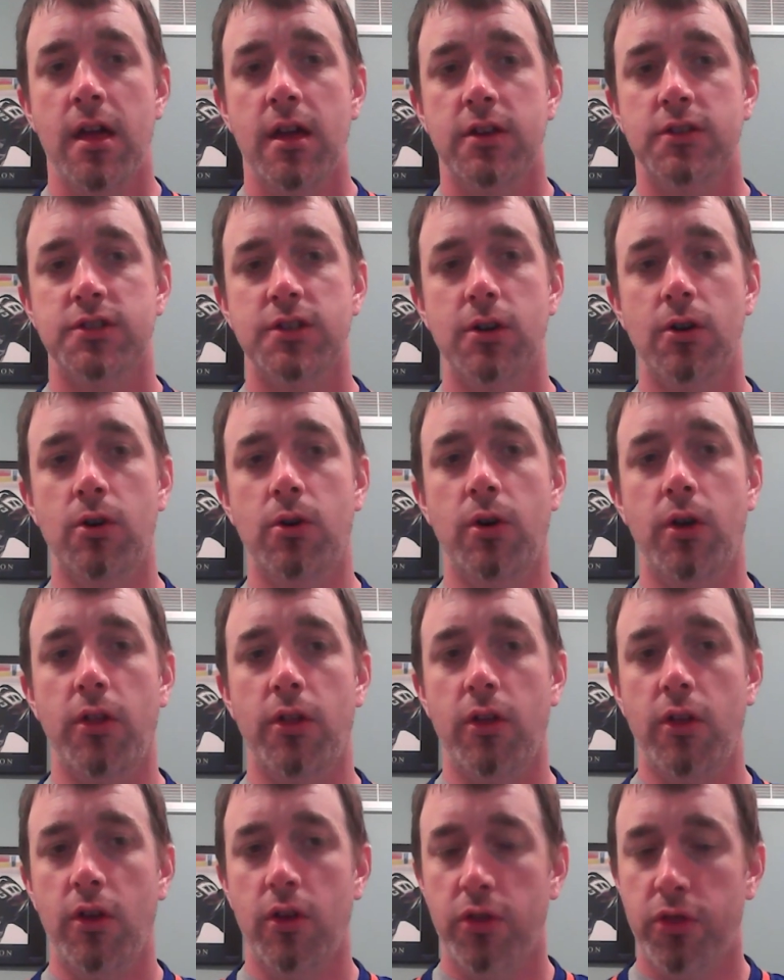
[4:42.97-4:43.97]
So
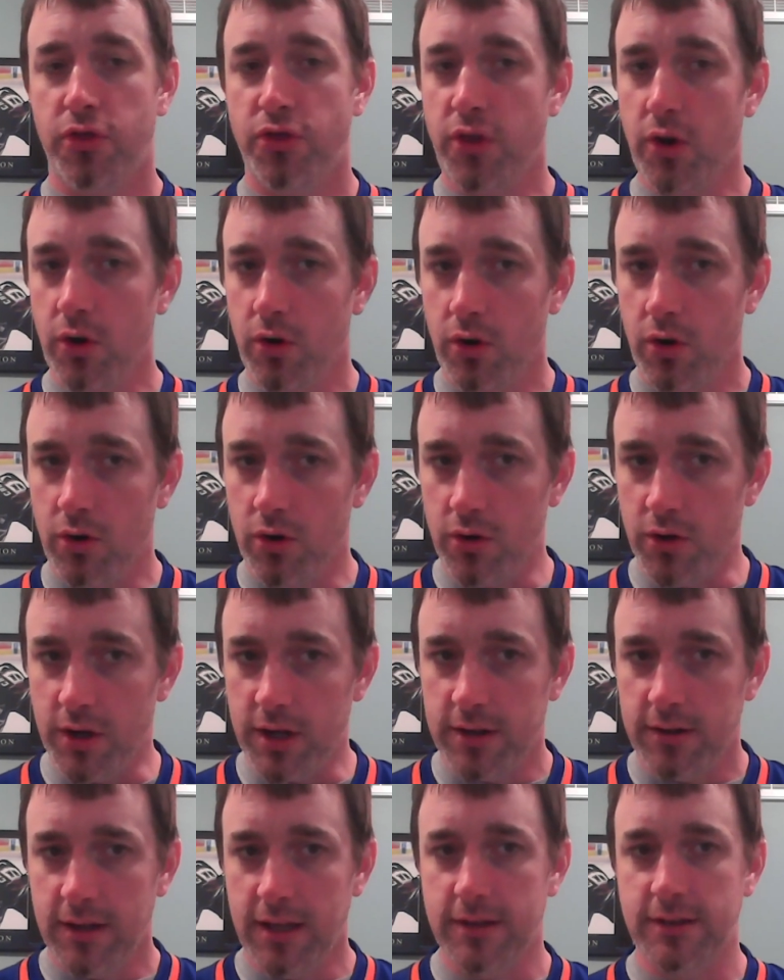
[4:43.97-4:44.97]

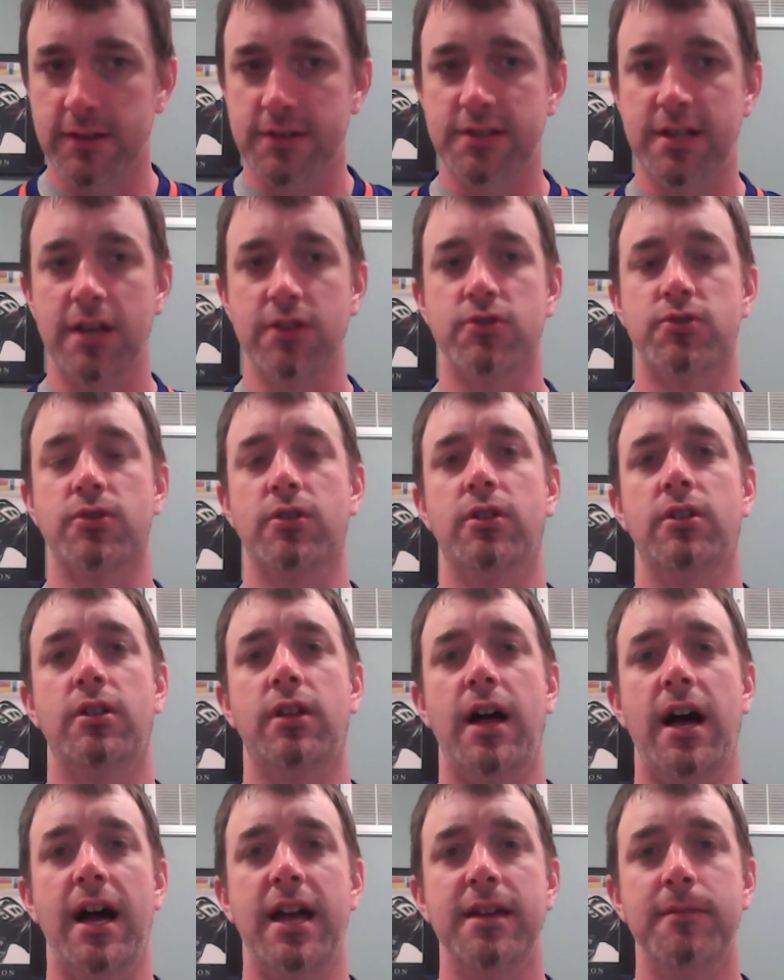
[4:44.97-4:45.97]
Third in the Central,
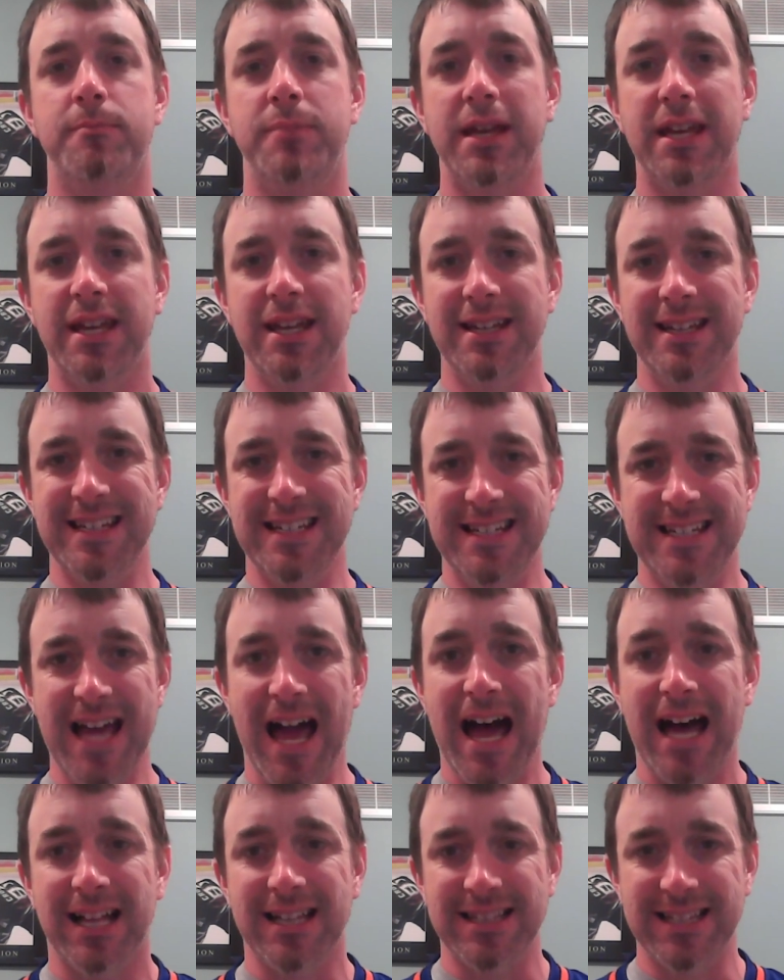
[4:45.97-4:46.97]
I am picking
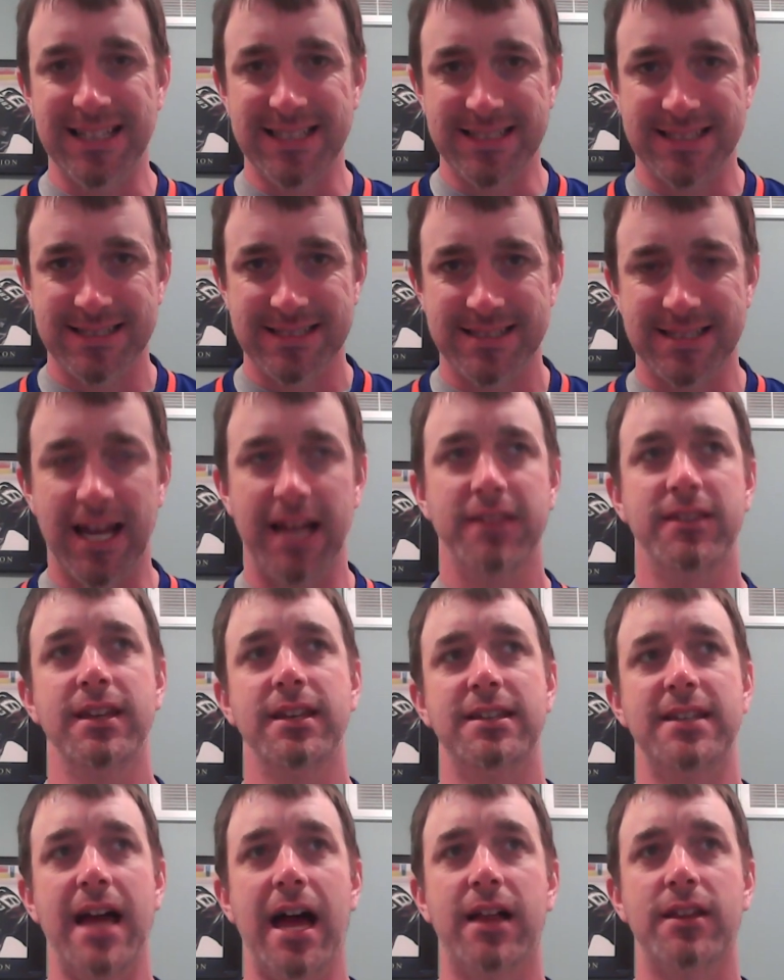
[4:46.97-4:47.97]
Dallas. I
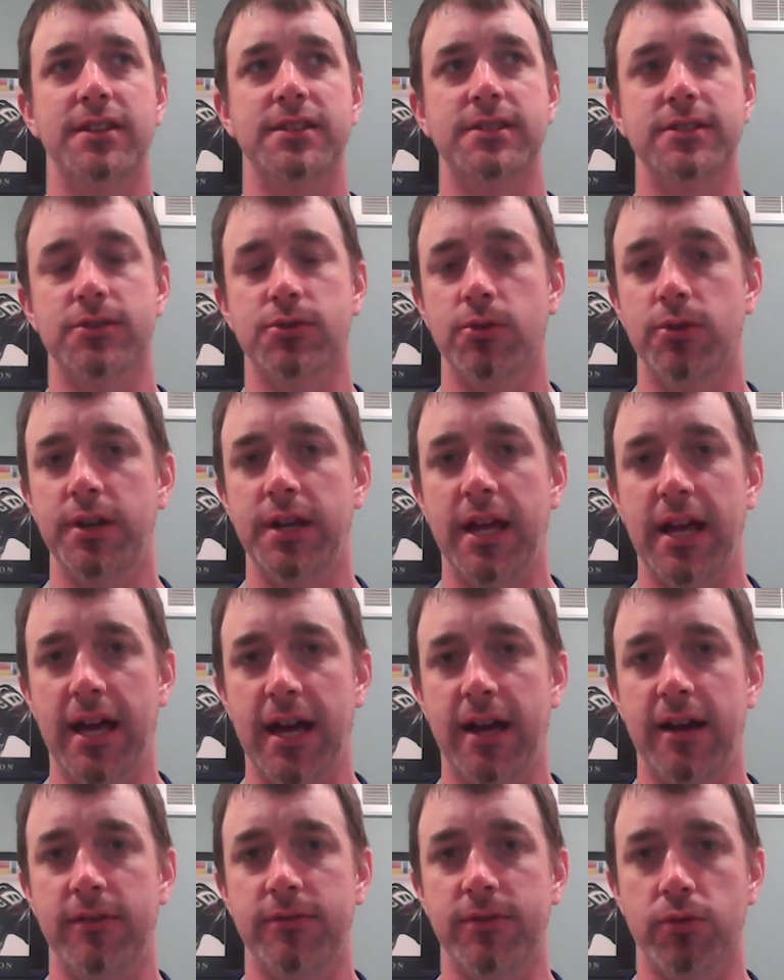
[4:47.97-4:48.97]
think Dallas is going to
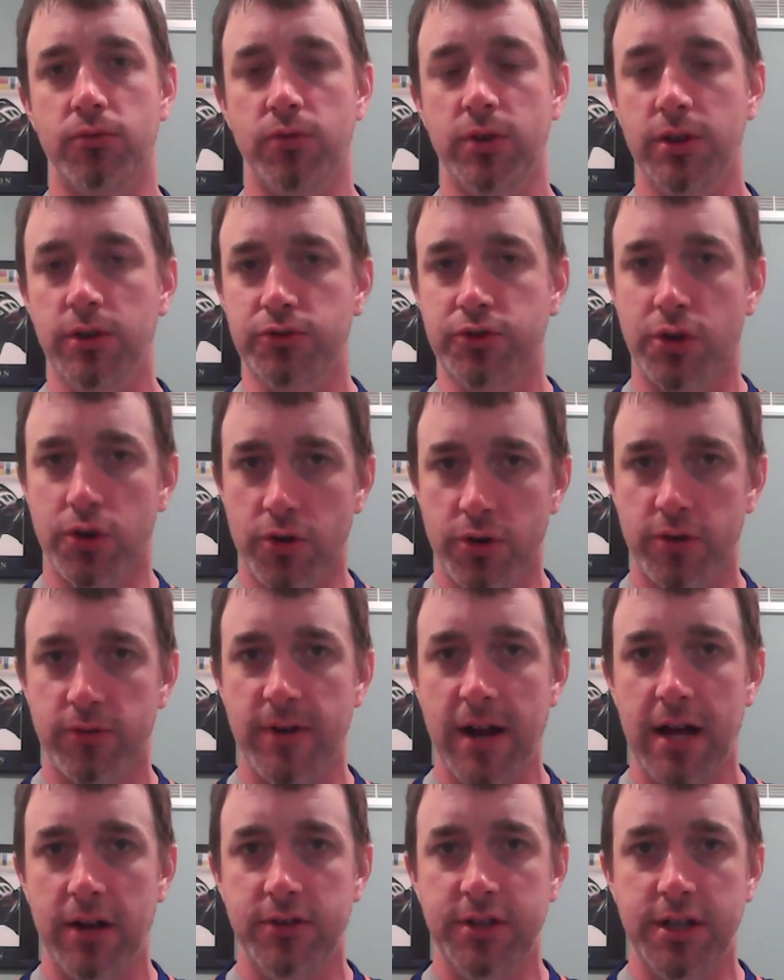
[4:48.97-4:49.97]
have a real
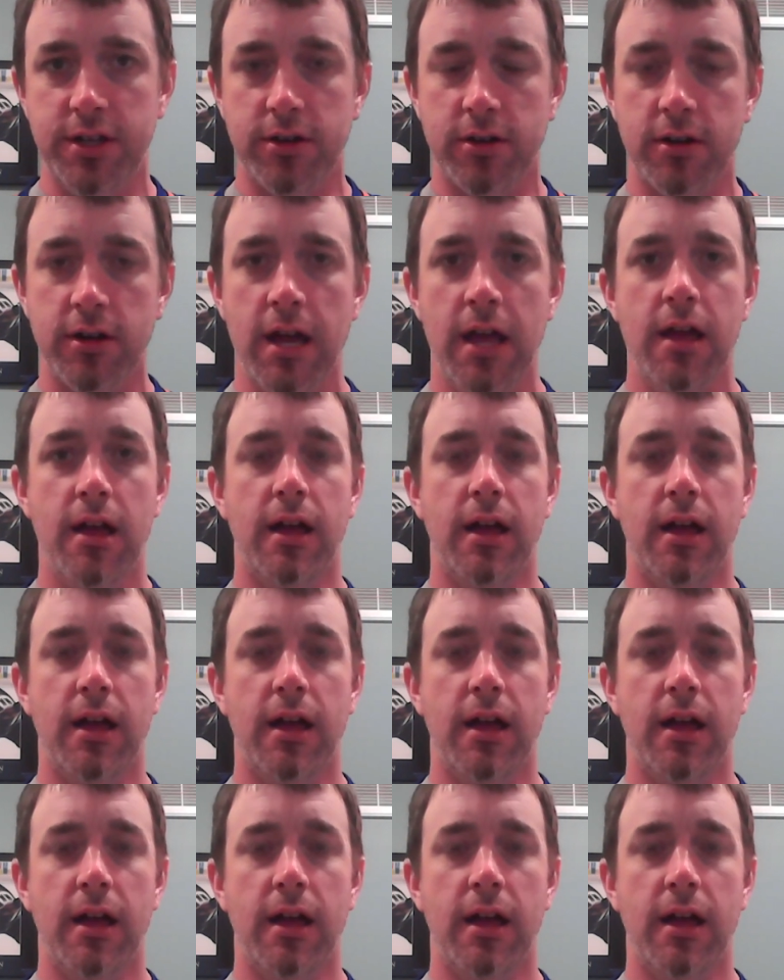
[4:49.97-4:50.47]
turnaround year.